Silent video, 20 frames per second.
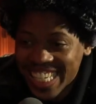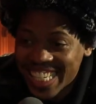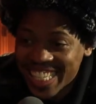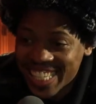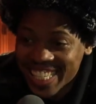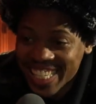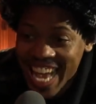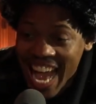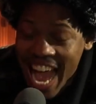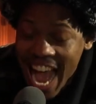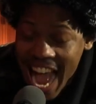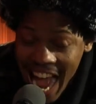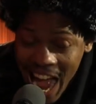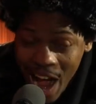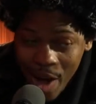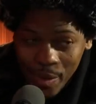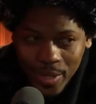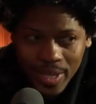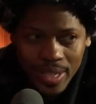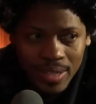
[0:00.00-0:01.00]
He's
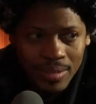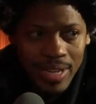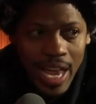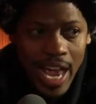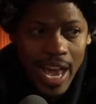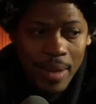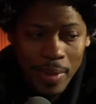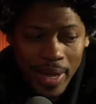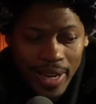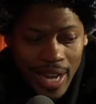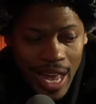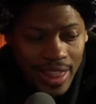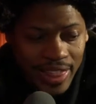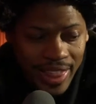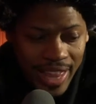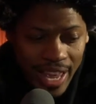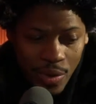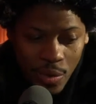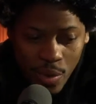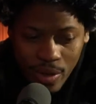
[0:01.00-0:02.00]
out. And yeah, man, that
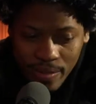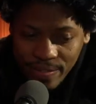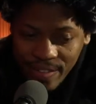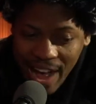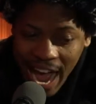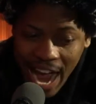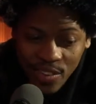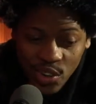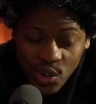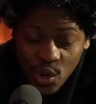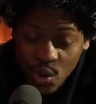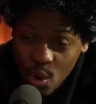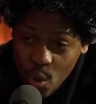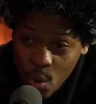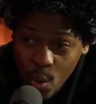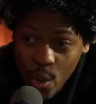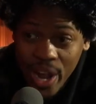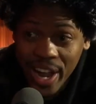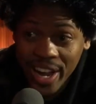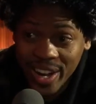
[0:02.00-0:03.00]
thing went viral
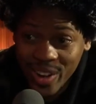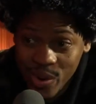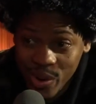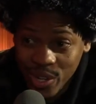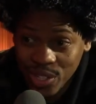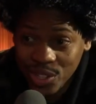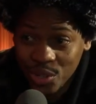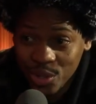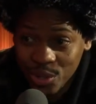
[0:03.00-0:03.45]
quick on YouTube.